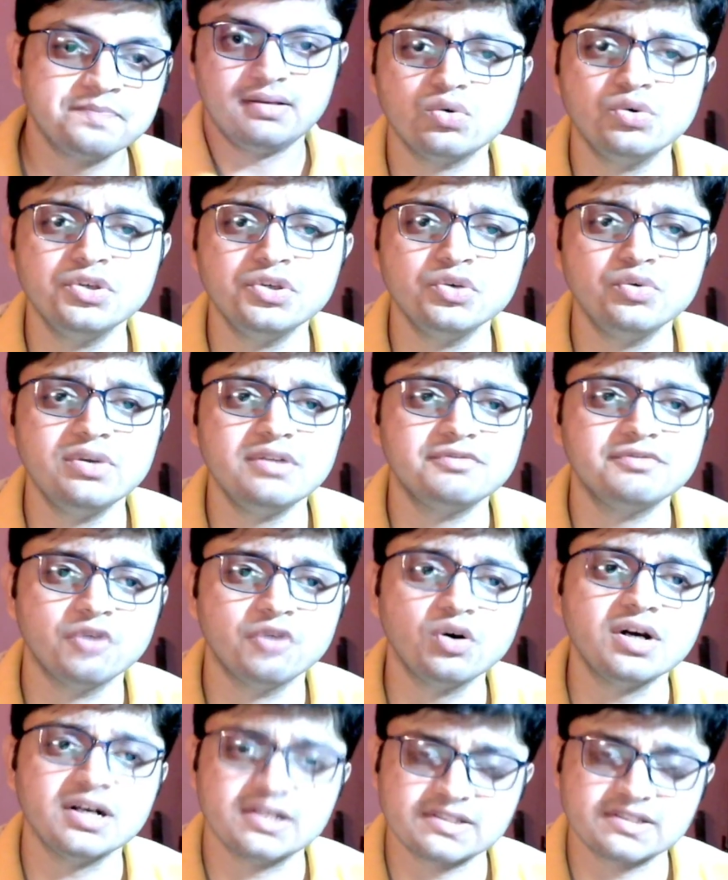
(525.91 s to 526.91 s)
We will
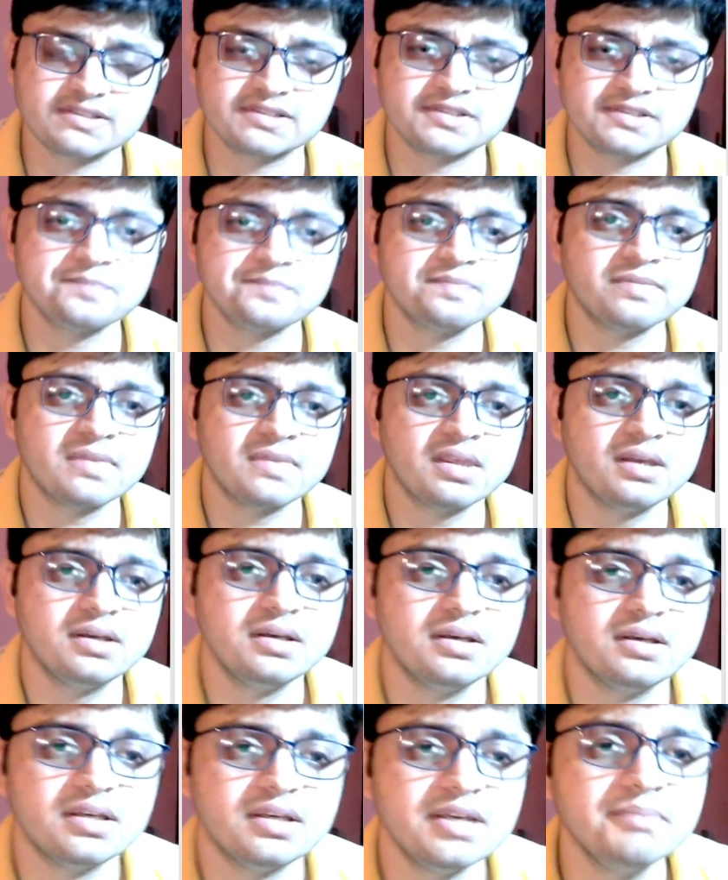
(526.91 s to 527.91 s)
focus
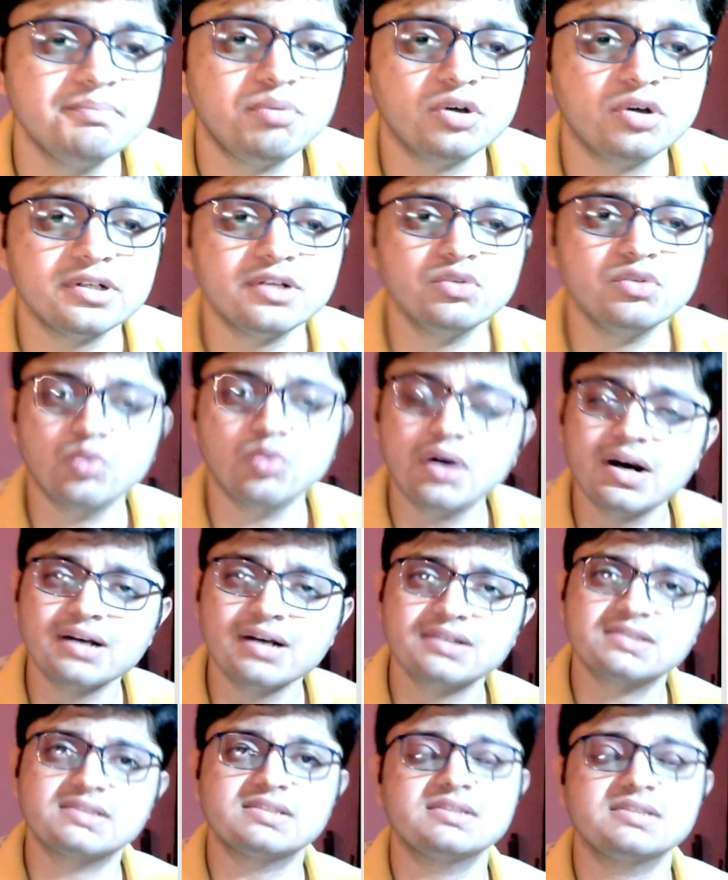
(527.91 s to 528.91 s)
important
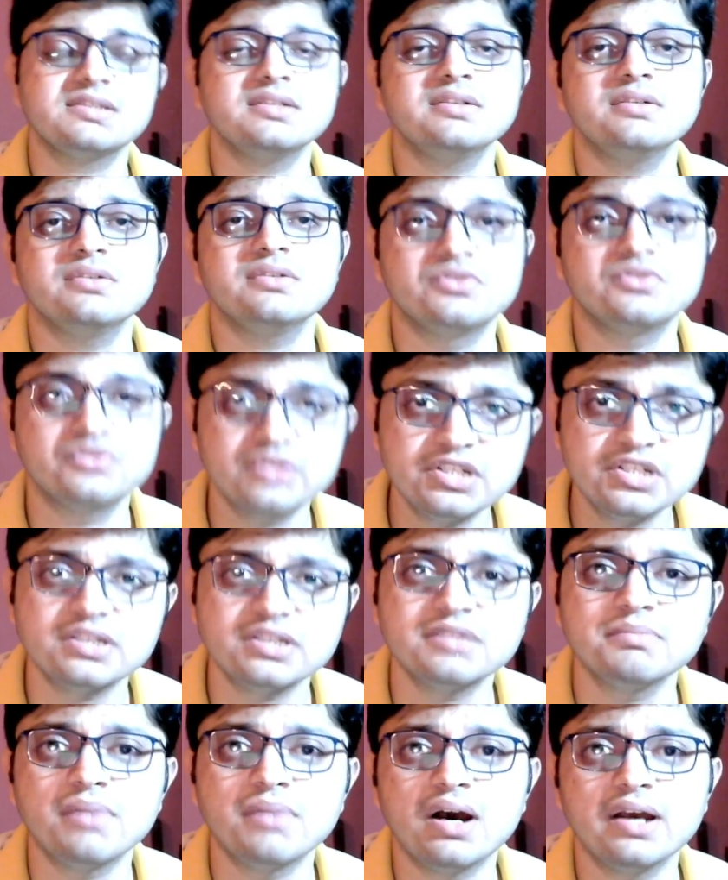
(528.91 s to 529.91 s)
works
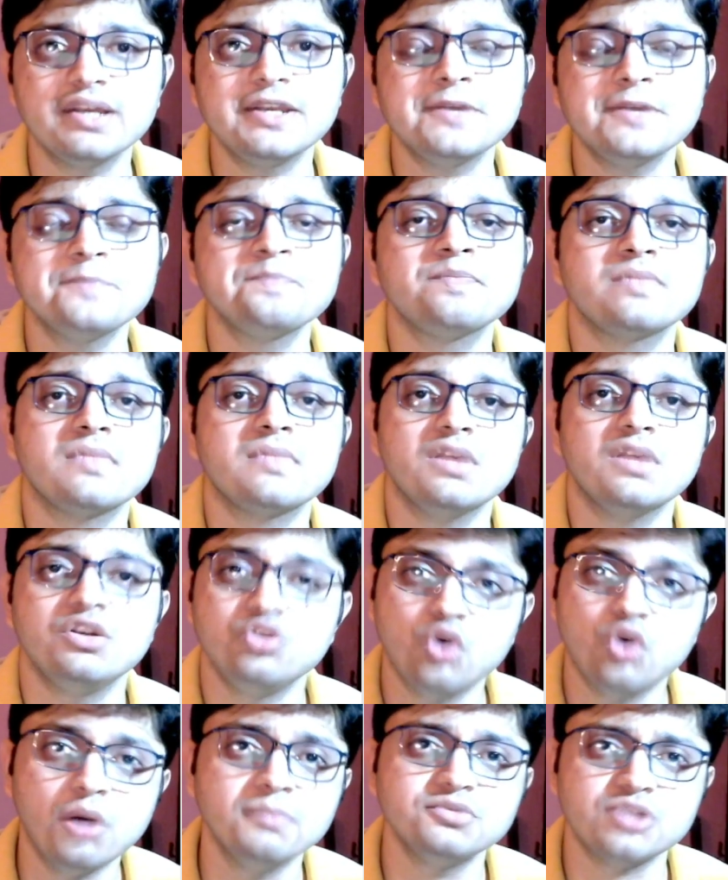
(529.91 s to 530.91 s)
written by
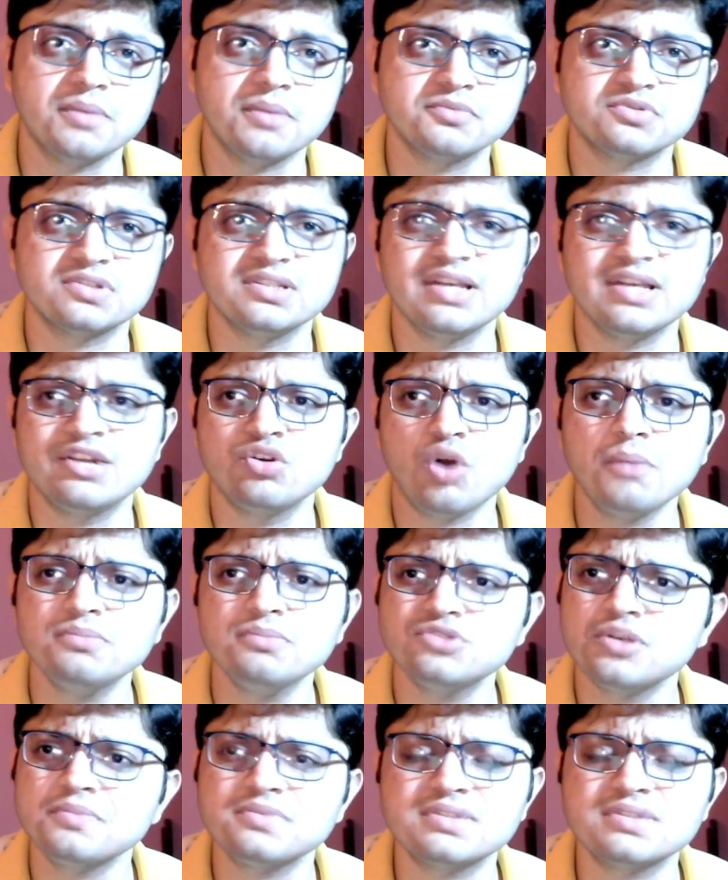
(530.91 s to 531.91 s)
Noam Chomsky, and
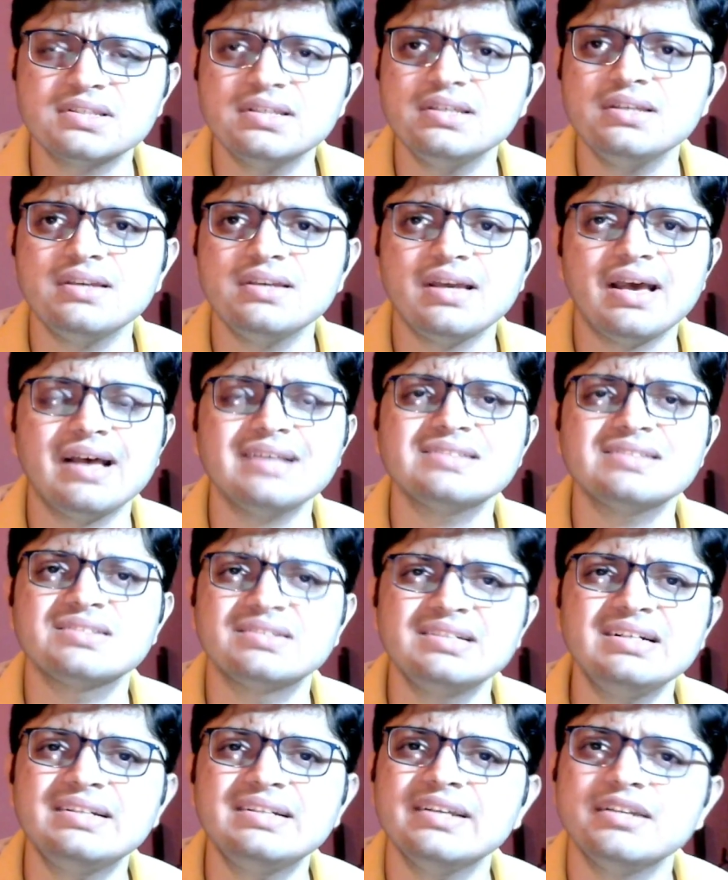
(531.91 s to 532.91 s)
Noam Chomsky has
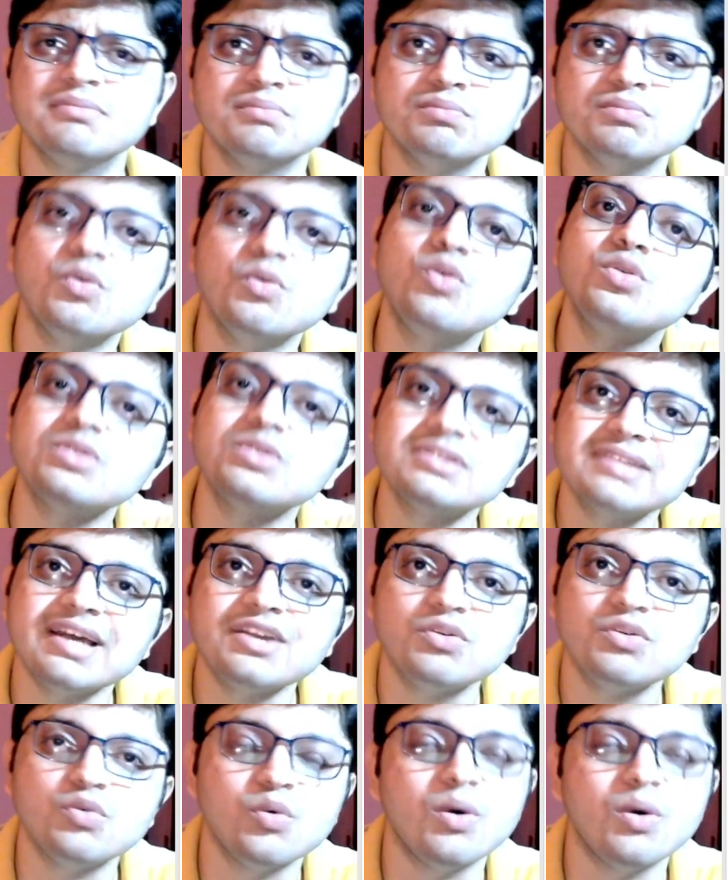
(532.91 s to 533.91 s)
written more
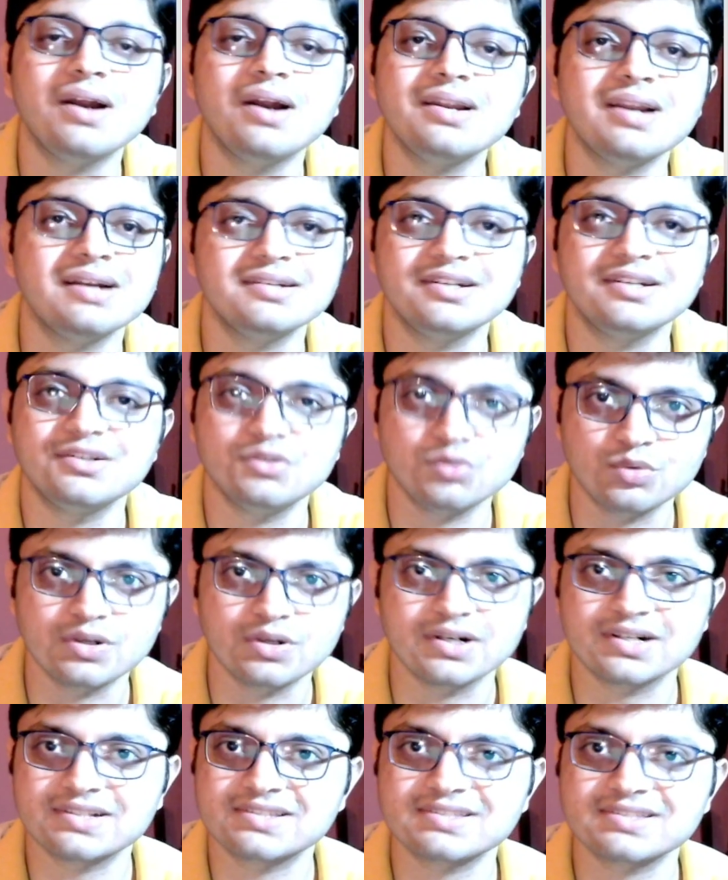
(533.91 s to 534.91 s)
than 100
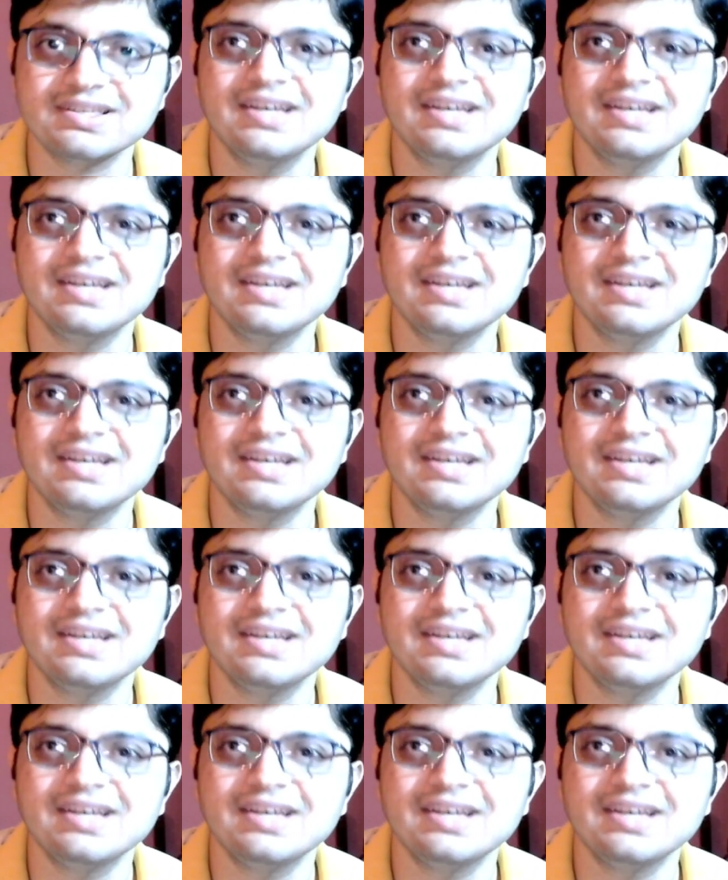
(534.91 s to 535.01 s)
works,